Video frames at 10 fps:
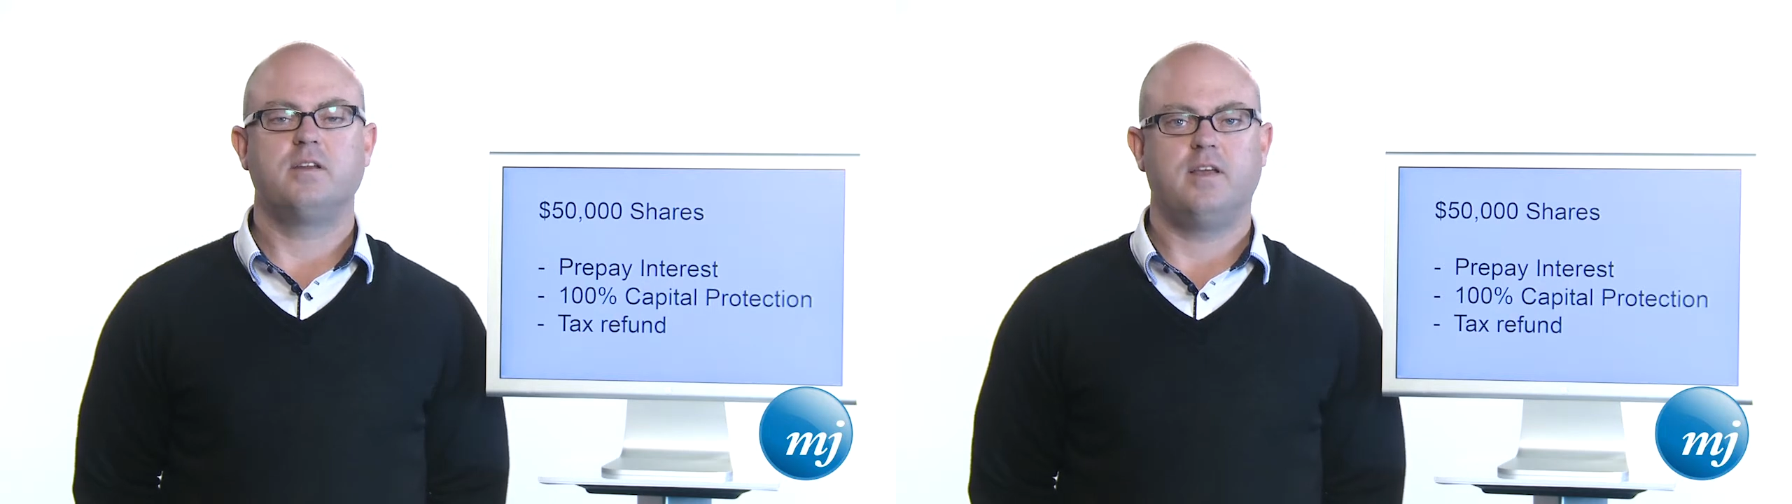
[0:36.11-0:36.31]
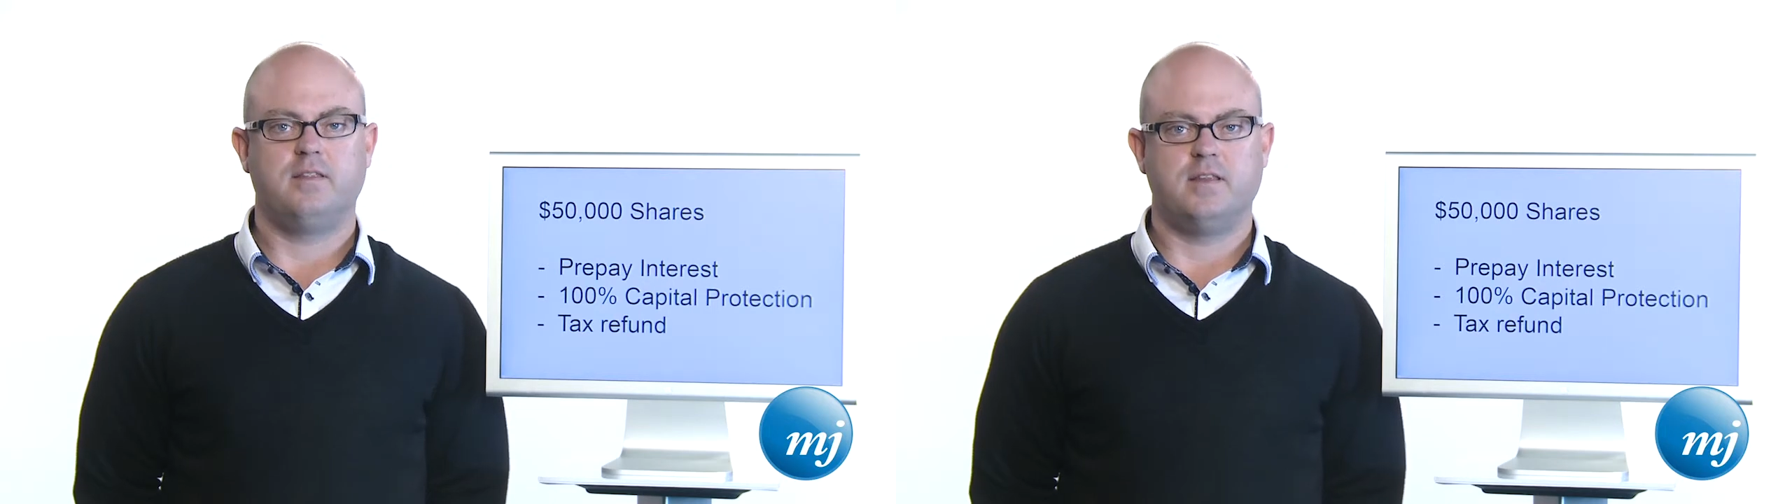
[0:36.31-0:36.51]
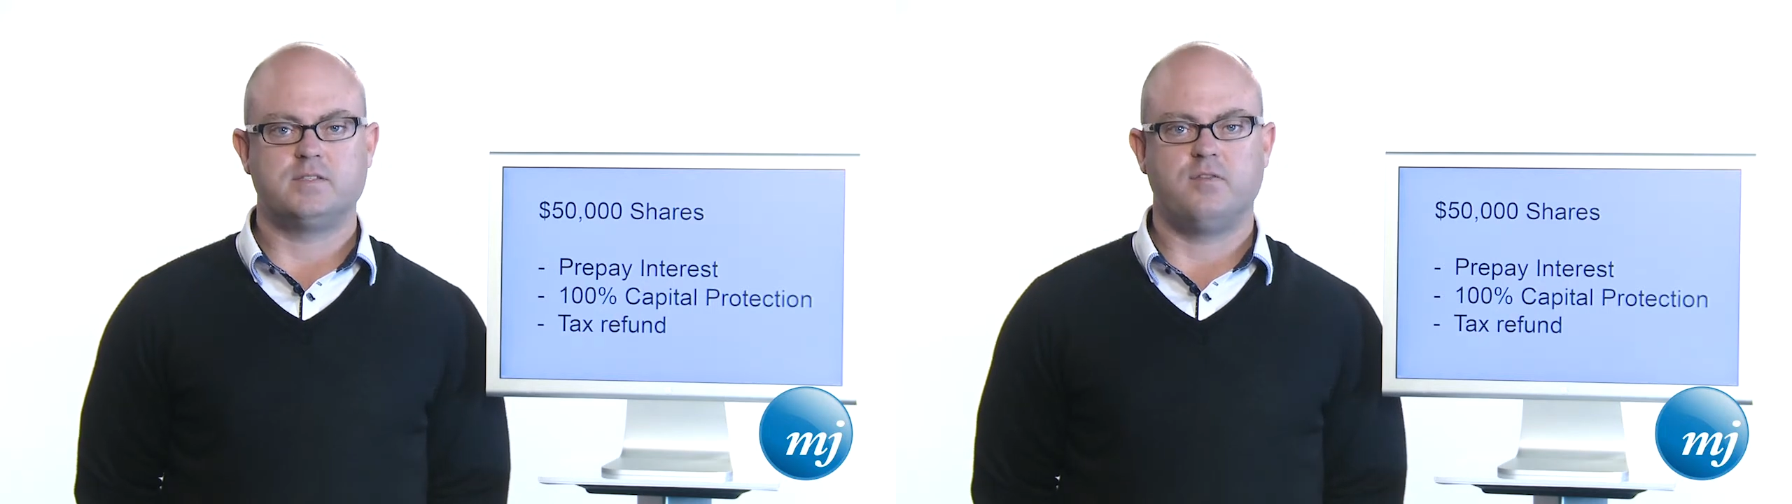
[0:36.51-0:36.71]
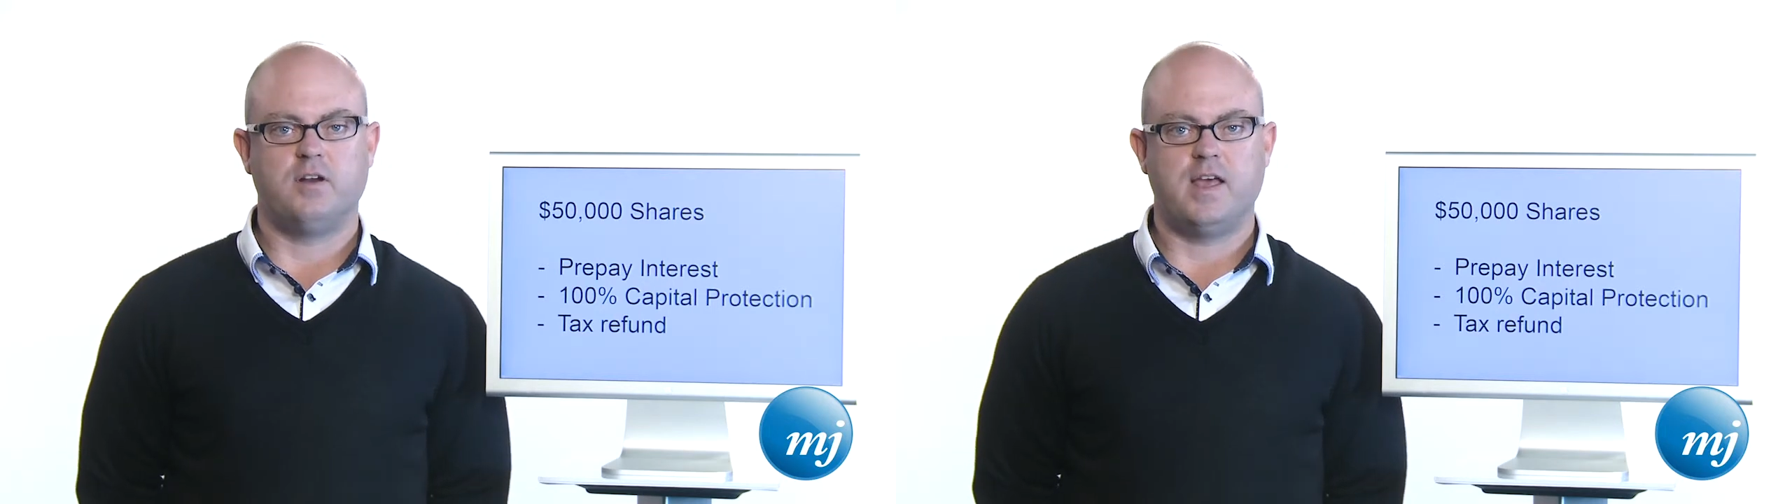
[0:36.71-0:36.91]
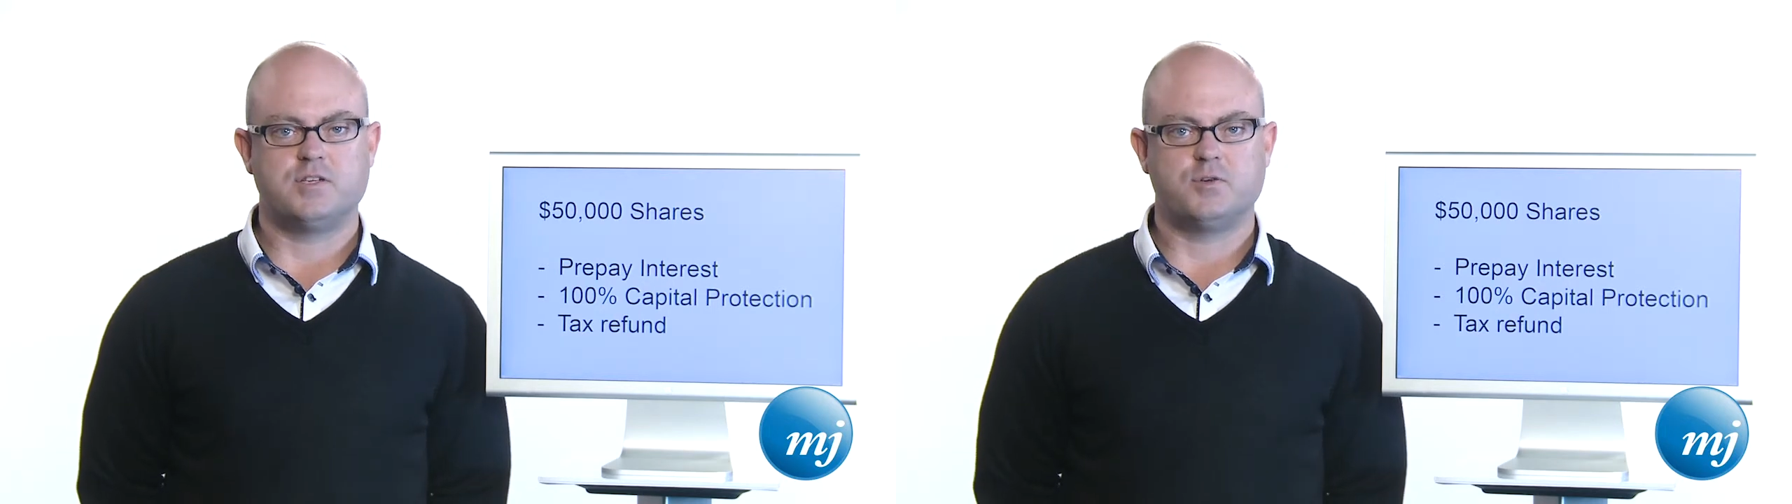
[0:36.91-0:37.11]
in this
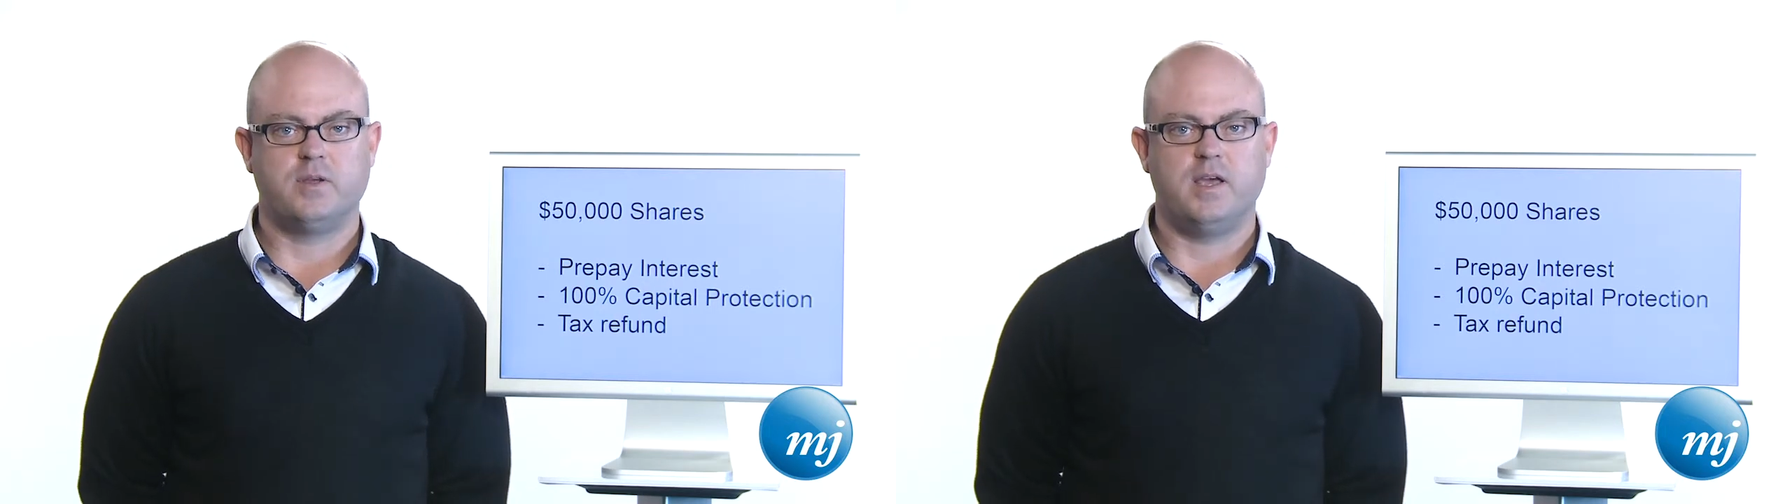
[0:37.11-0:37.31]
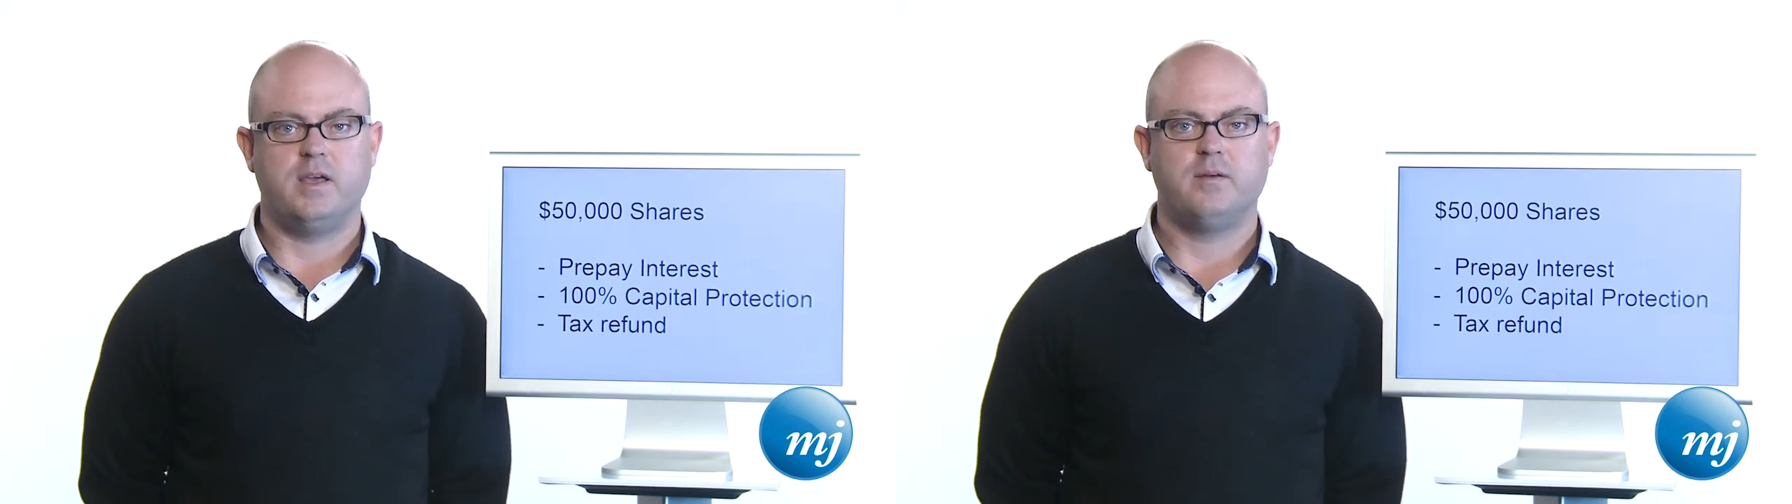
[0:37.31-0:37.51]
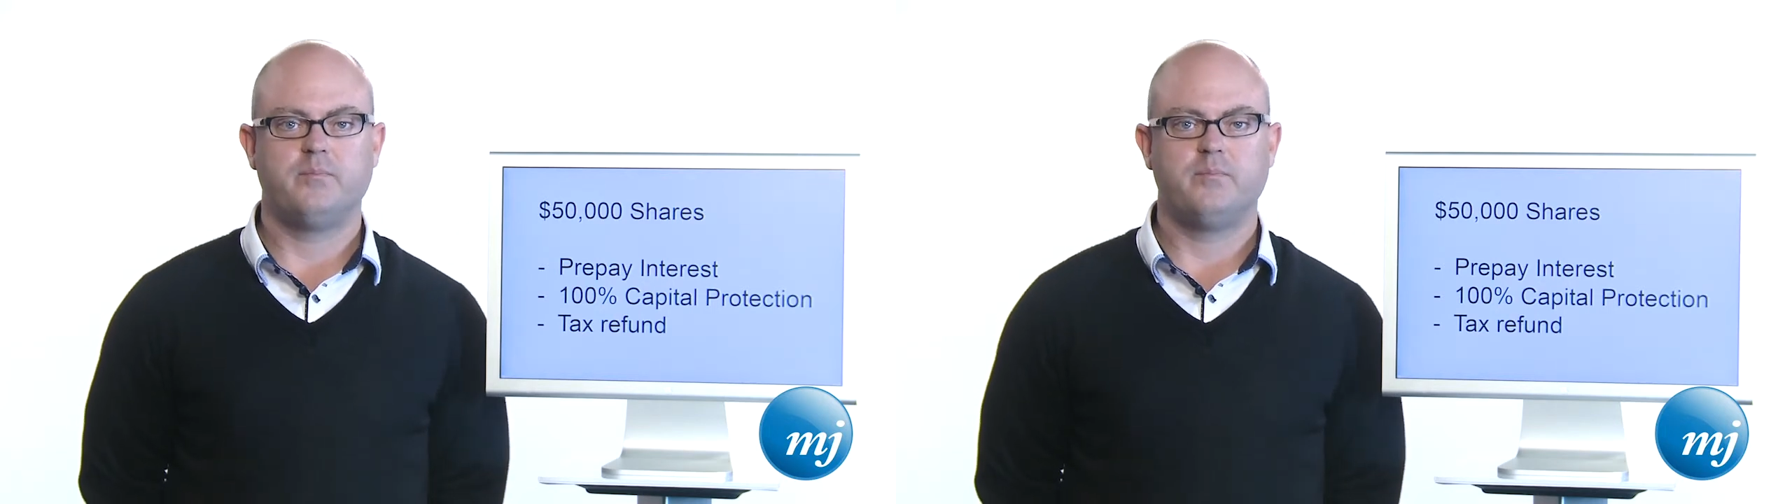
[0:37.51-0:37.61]
financial year.